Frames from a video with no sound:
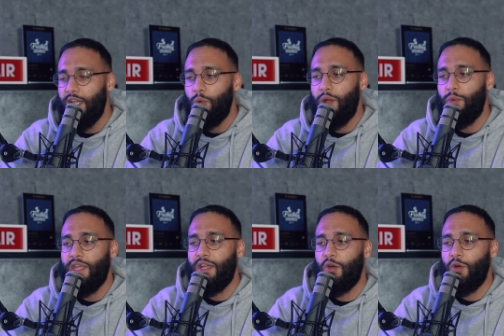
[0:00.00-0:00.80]
when
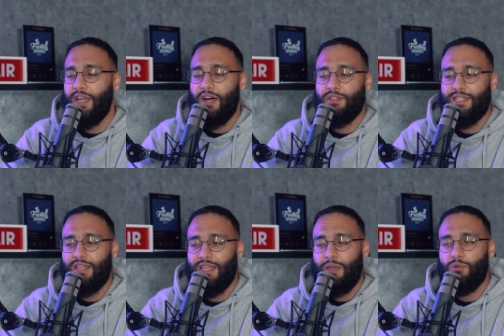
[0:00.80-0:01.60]
we announced that
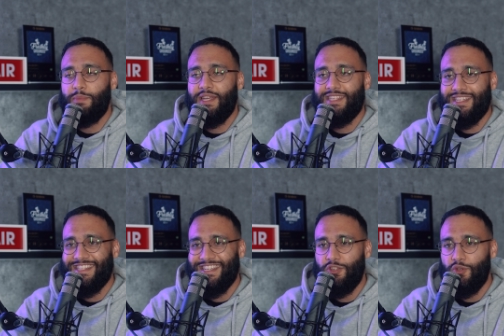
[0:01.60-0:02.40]
the game was being
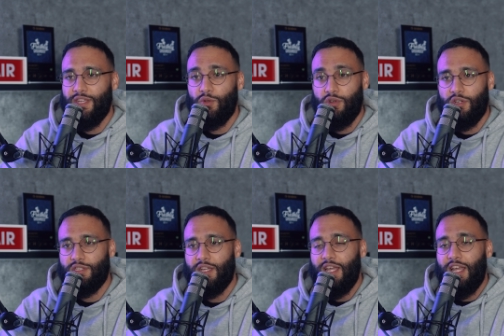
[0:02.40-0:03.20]
discontinued in
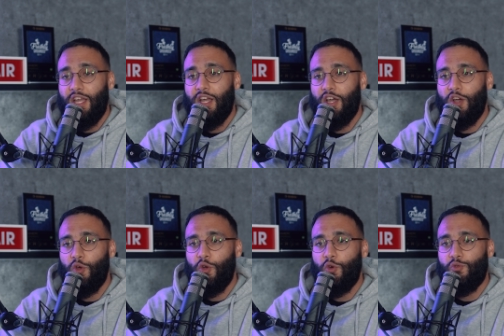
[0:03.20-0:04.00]
August,
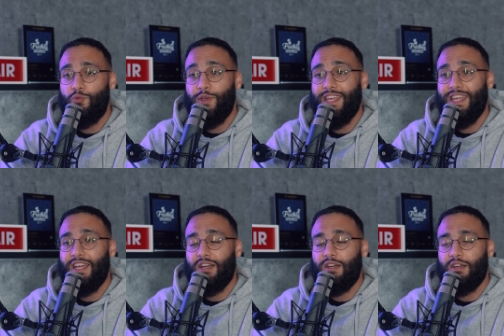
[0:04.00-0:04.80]
we
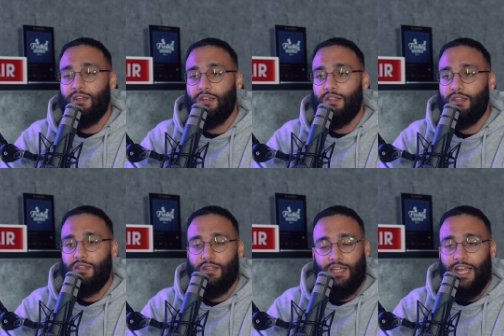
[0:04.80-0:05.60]

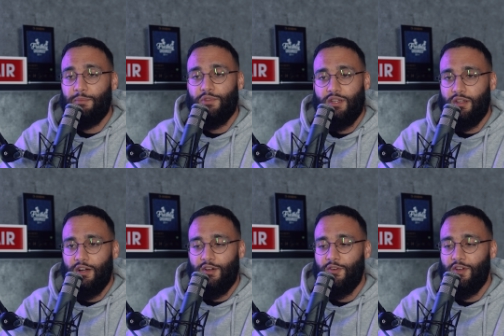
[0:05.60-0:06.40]

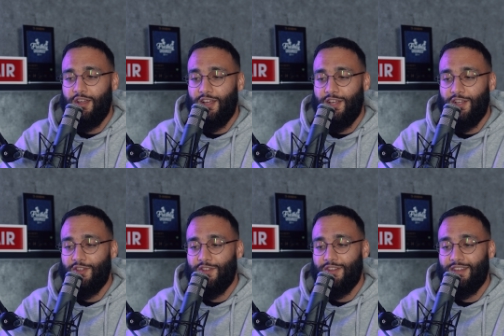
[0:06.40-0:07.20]
alhamdulillah, uh,
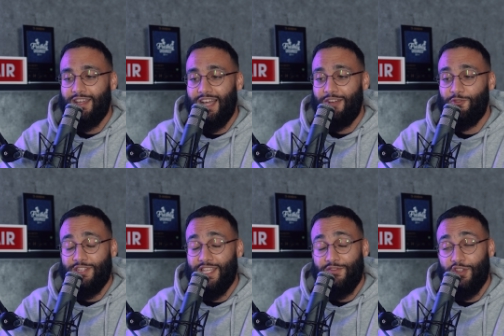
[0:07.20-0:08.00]

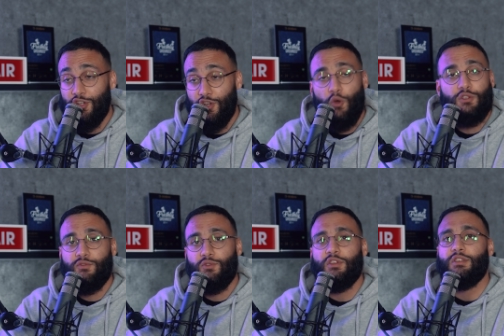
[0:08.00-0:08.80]
received loads of
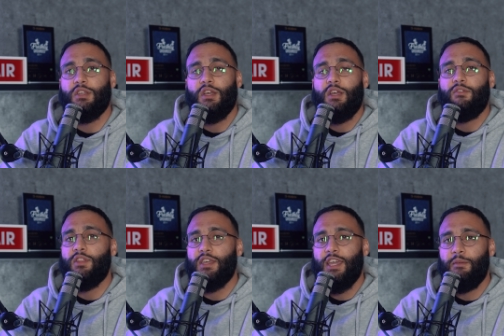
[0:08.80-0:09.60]
orders for
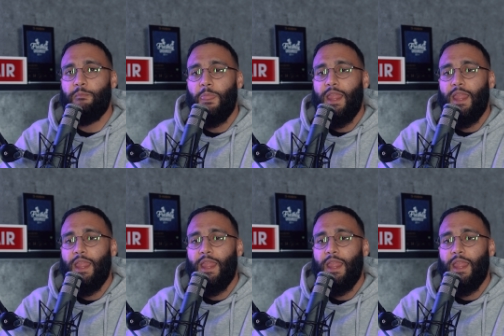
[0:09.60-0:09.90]
the game.